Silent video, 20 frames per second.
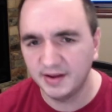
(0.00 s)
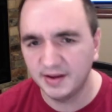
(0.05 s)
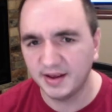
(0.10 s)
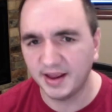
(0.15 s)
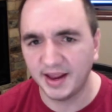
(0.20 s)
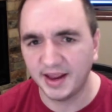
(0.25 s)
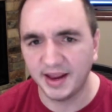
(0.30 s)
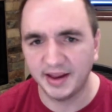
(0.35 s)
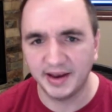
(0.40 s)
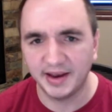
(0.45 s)

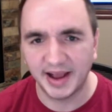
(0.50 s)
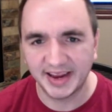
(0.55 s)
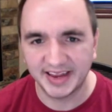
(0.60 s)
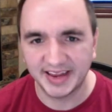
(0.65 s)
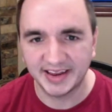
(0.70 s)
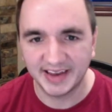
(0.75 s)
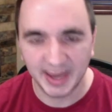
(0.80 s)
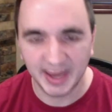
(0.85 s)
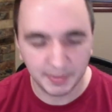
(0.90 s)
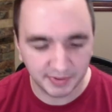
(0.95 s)
And I
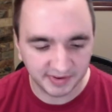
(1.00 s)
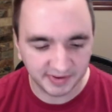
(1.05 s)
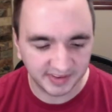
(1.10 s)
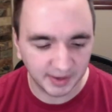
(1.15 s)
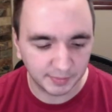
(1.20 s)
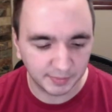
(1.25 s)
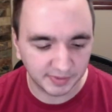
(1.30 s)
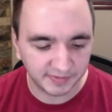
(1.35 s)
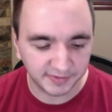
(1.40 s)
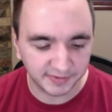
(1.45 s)
get an
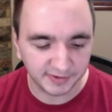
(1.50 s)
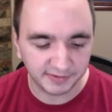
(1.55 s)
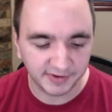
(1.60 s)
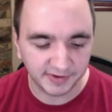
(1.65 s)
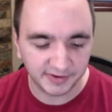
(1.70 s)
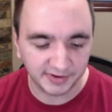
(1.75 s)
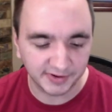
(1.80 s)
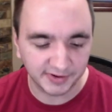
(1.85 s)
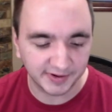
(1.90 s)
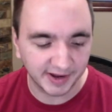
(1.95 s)
8% preferred
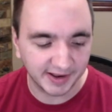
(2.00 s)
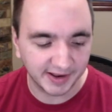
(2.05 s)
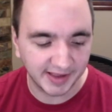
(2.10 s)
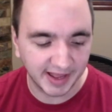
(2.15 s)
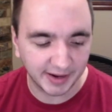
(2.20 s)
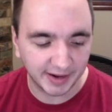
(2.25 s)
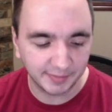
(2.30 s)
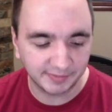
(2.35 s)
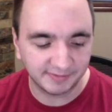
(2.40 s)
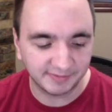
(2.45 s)
return on
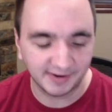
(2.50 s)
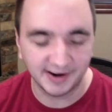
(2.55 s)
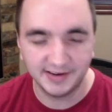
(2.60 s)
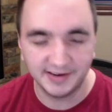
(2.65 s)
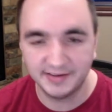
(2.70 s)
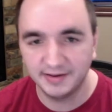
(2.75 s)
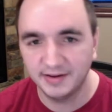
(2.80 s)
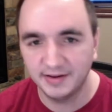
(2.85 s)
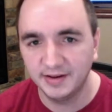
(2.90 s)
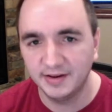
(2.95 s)
that up front,